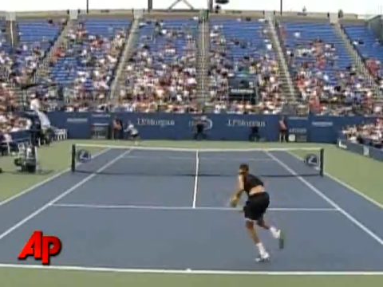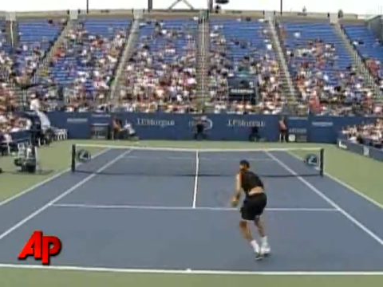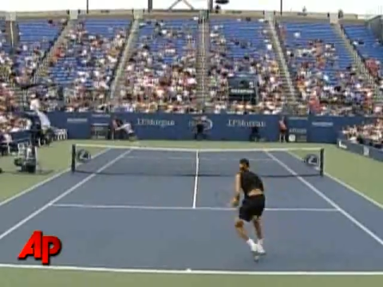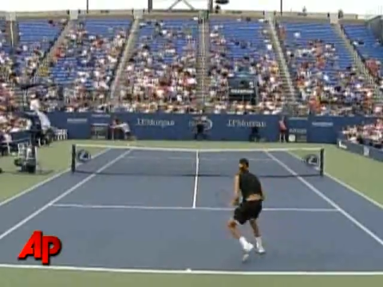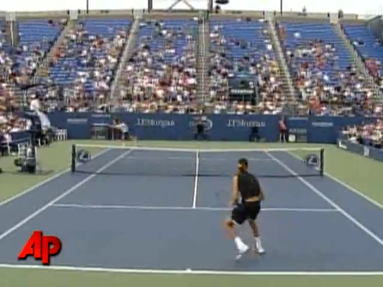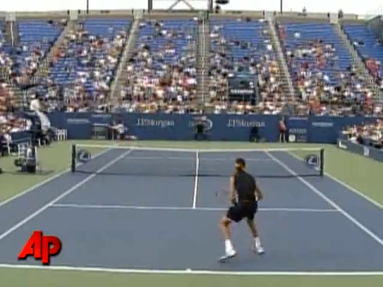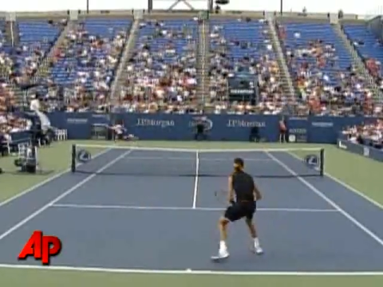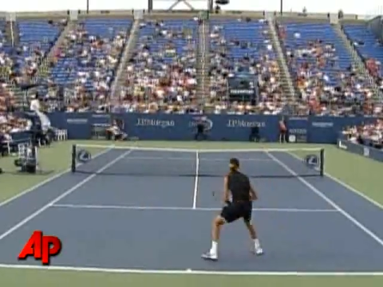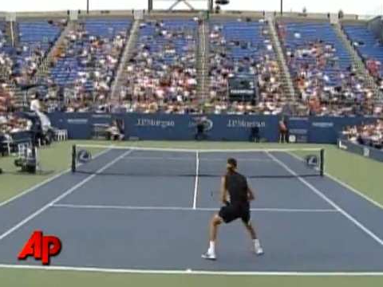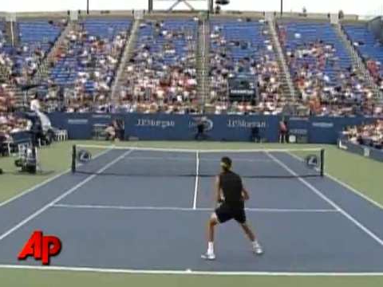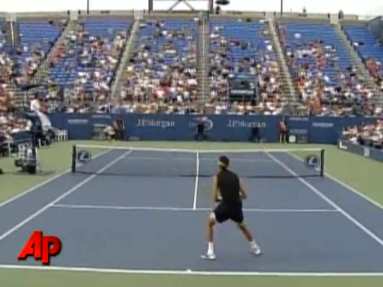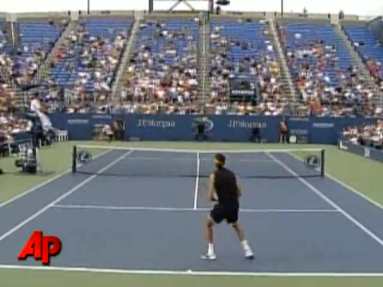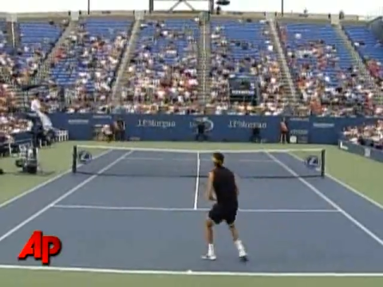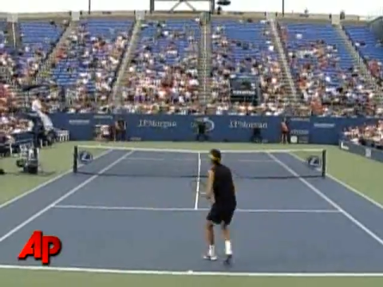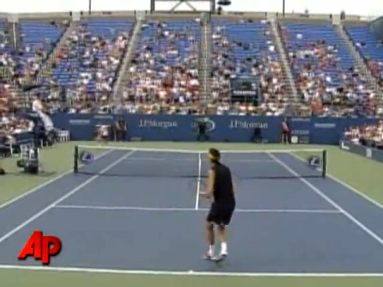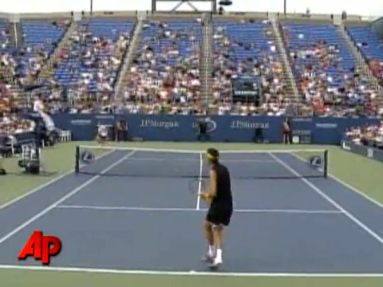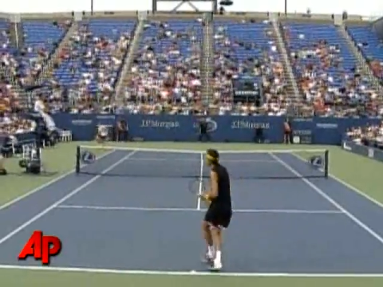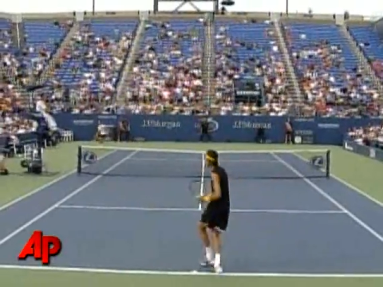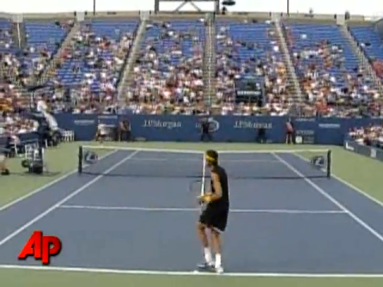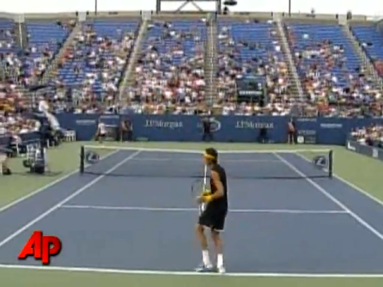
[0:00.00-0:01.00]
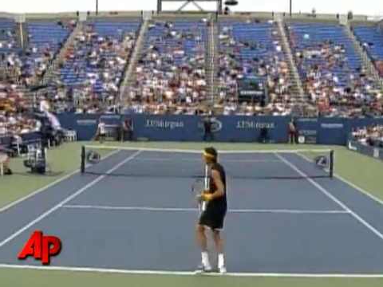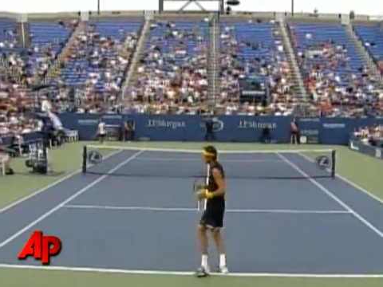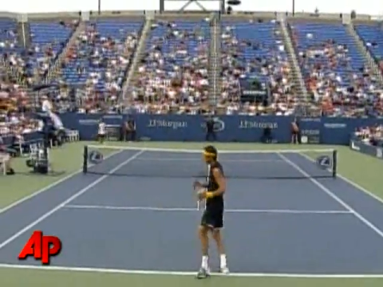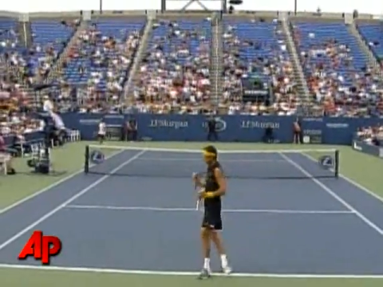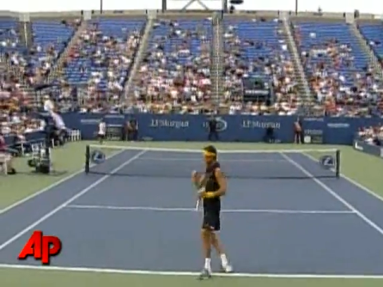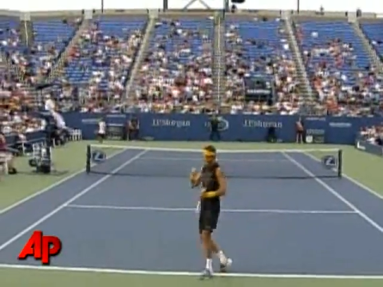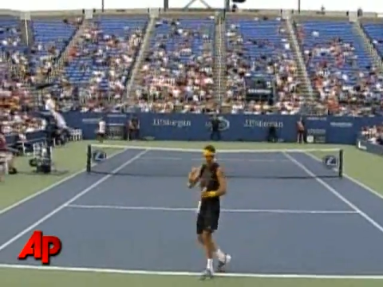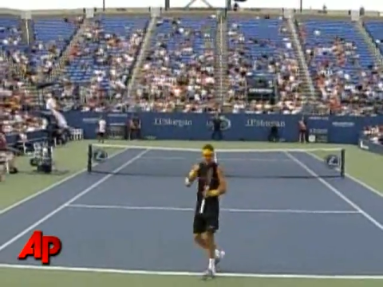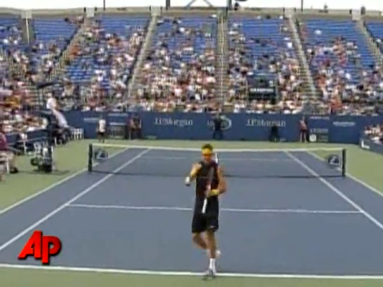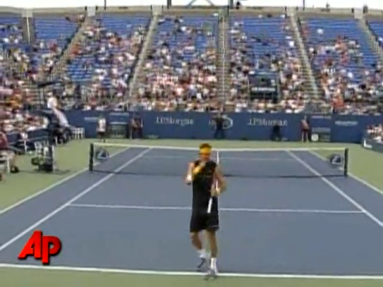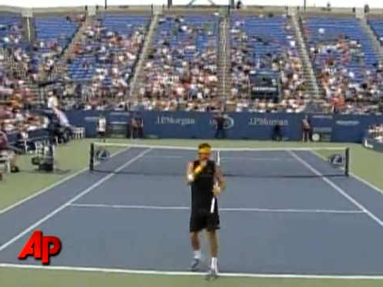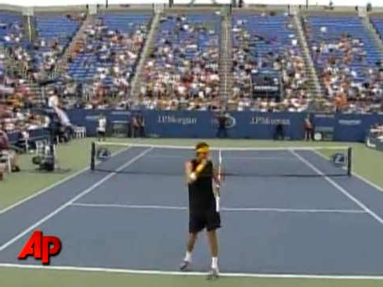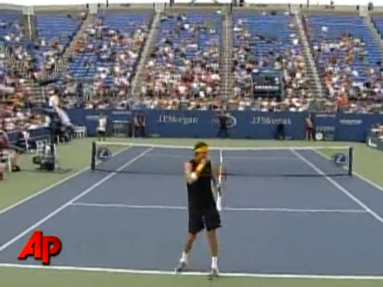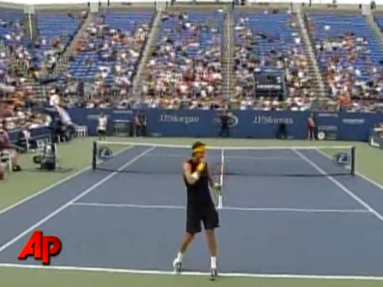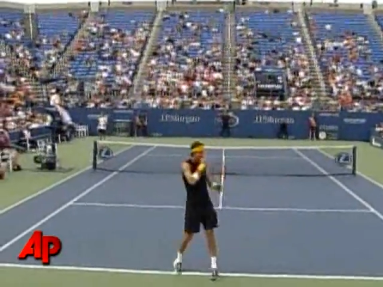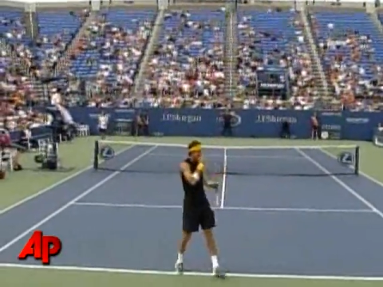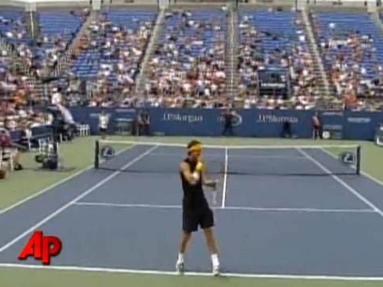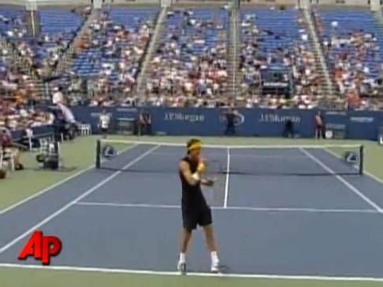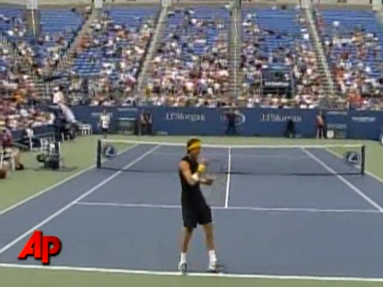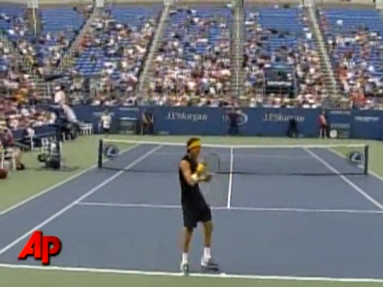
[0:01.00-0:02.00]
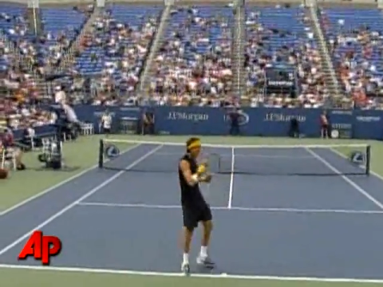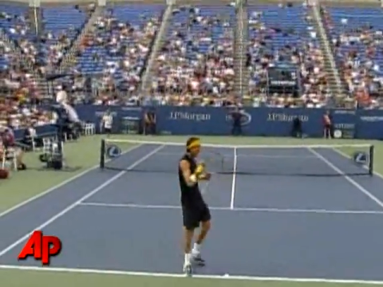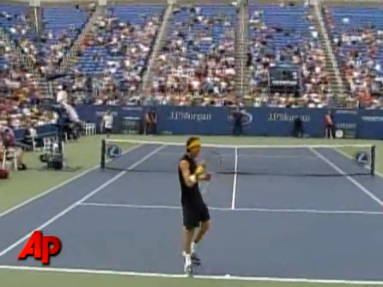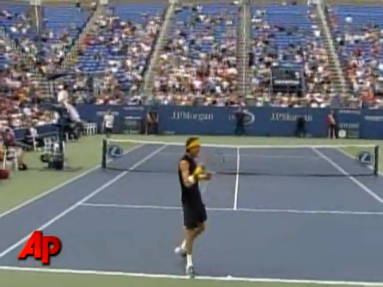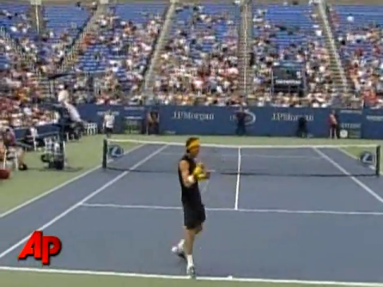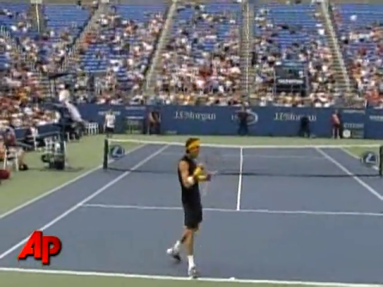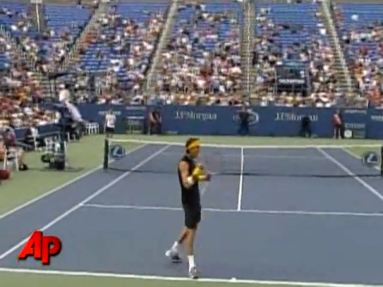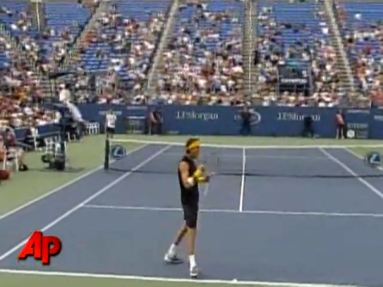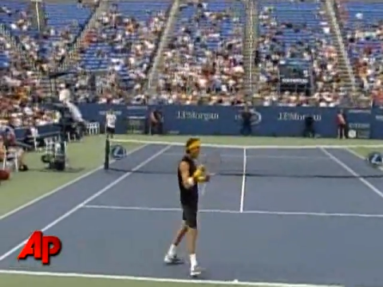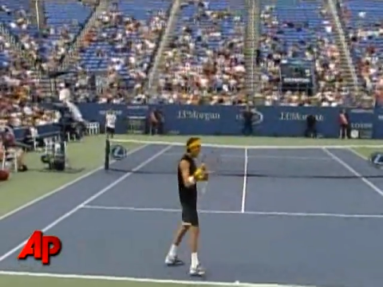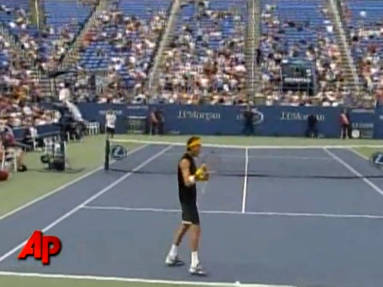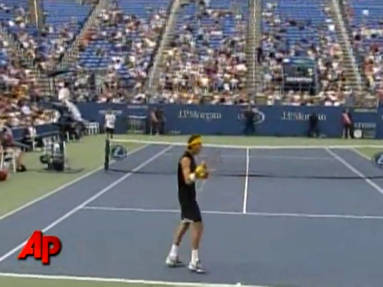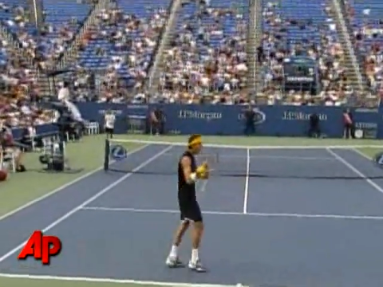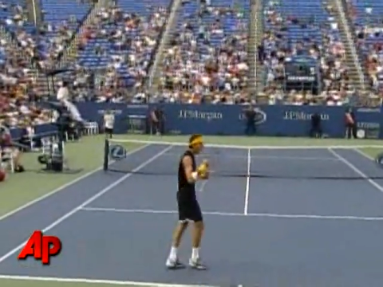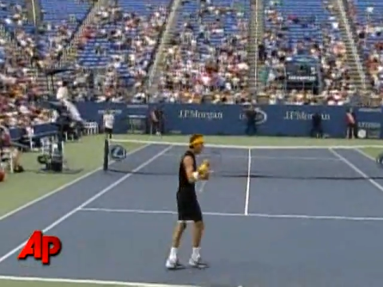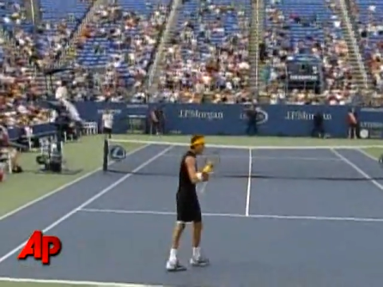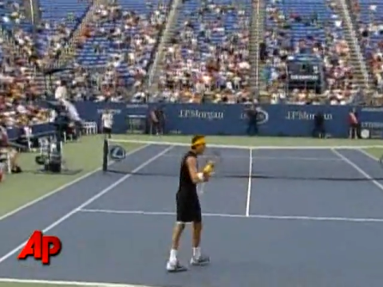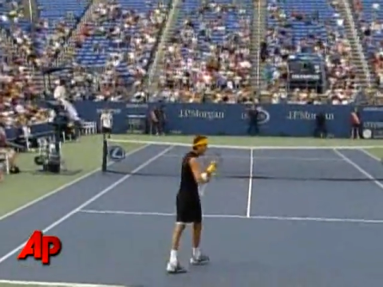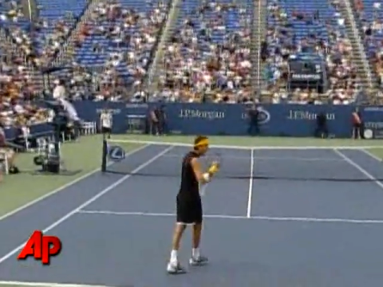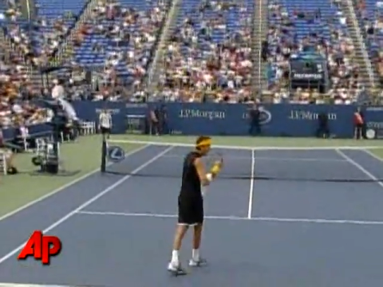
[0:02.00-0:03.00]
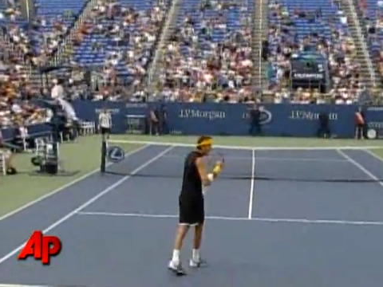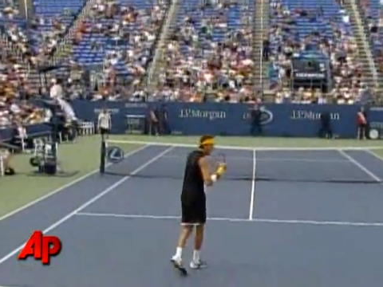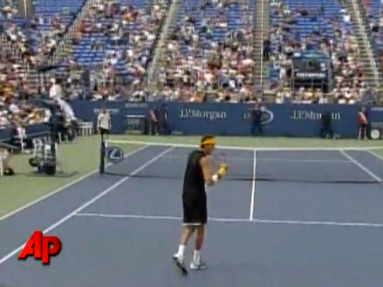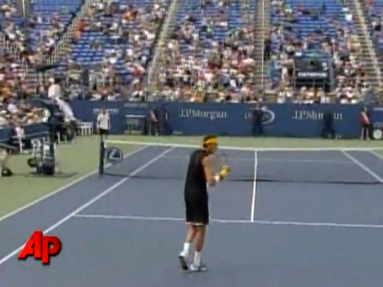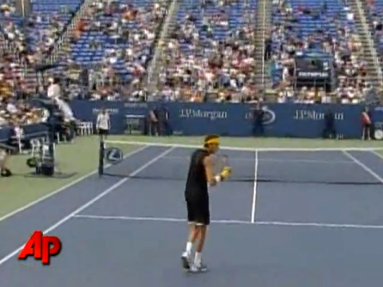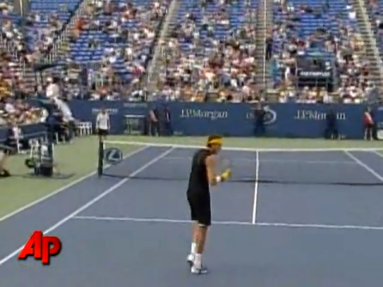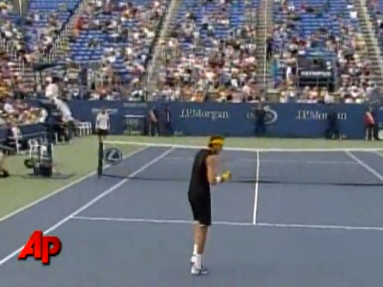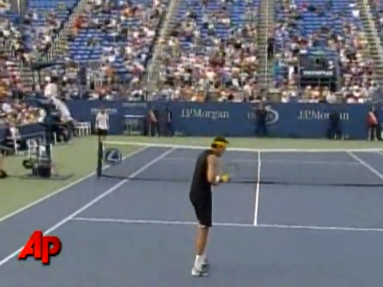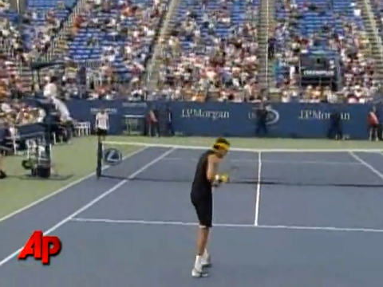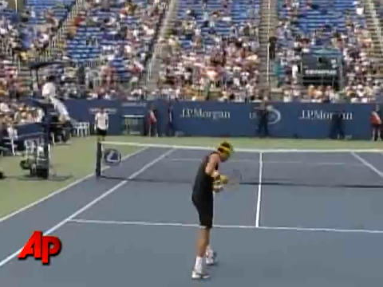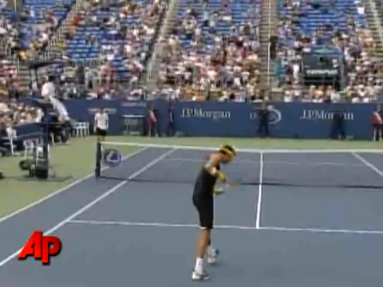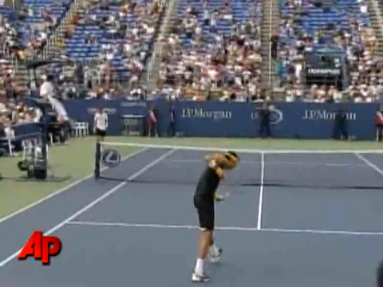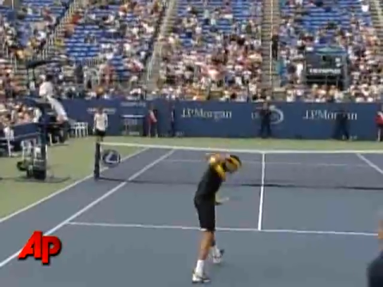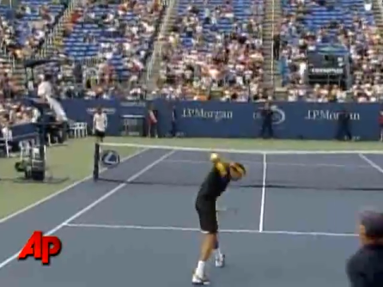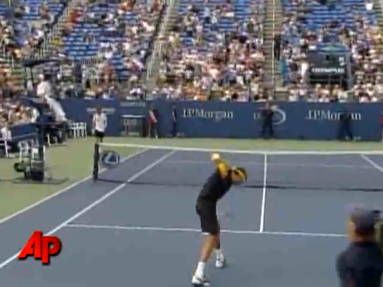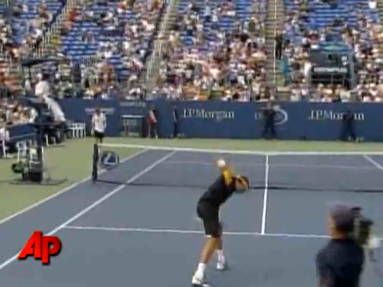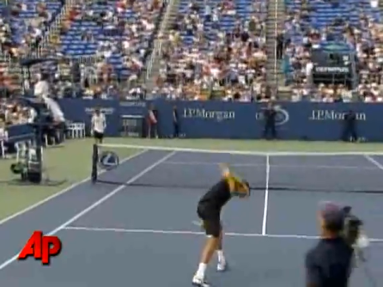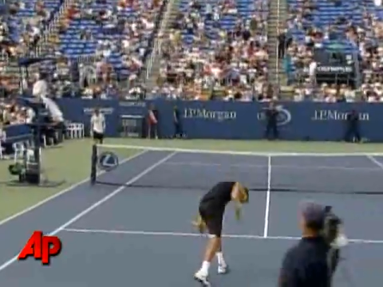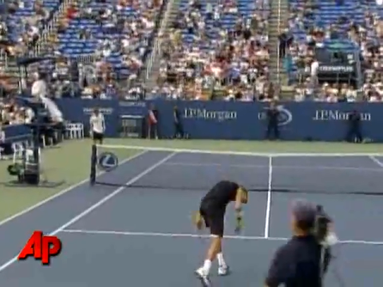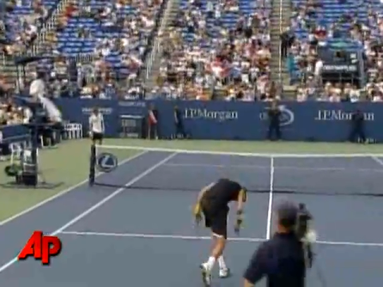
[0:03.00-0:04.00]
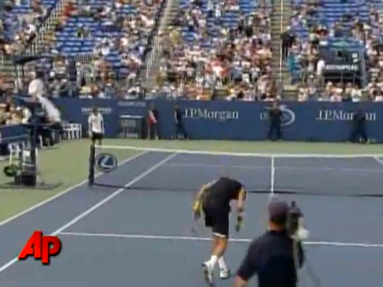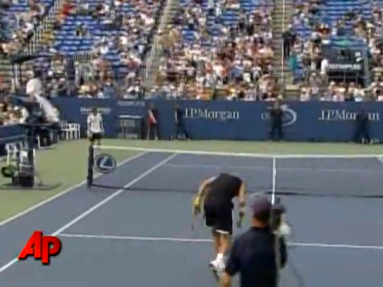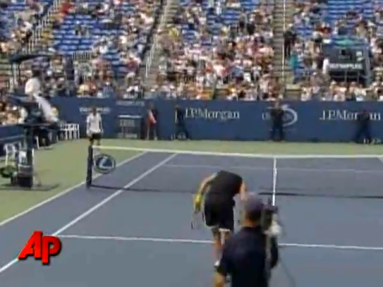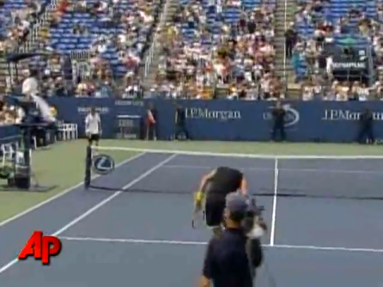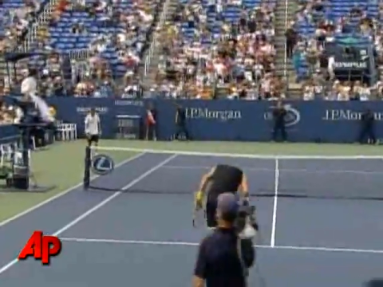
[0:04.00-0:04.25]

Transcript: [unreadable: no face in view]